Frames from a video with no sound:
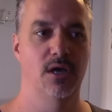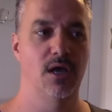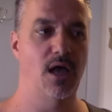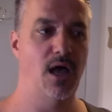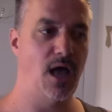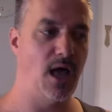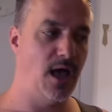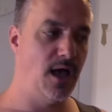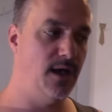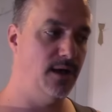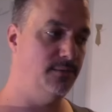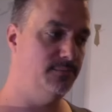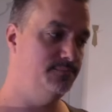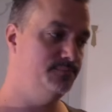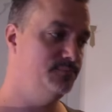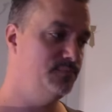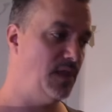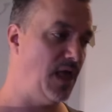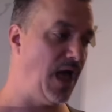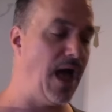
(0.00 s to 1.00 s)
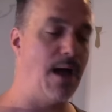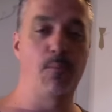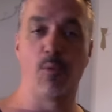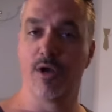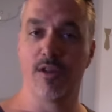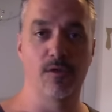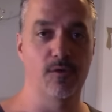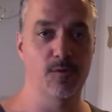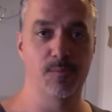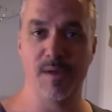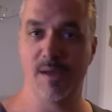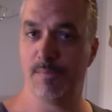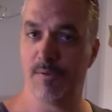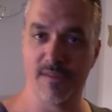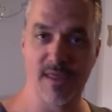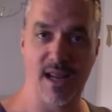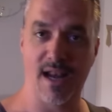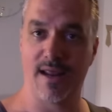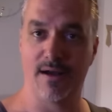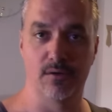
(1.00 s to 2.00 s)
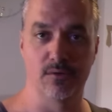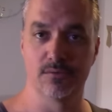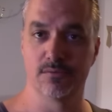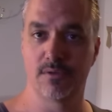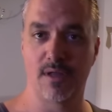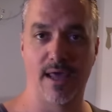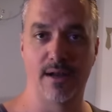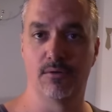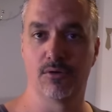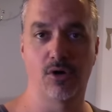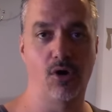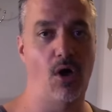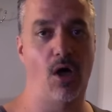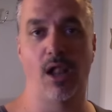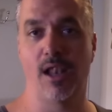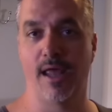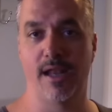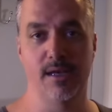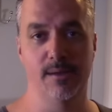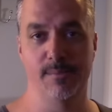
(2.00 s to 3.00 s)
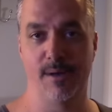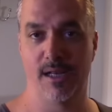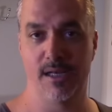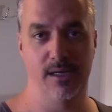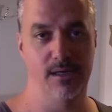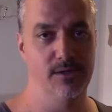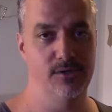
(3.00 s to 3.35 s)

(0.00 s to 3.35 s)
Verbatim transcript: Um, I'm one of those people that I don't I don't call anybody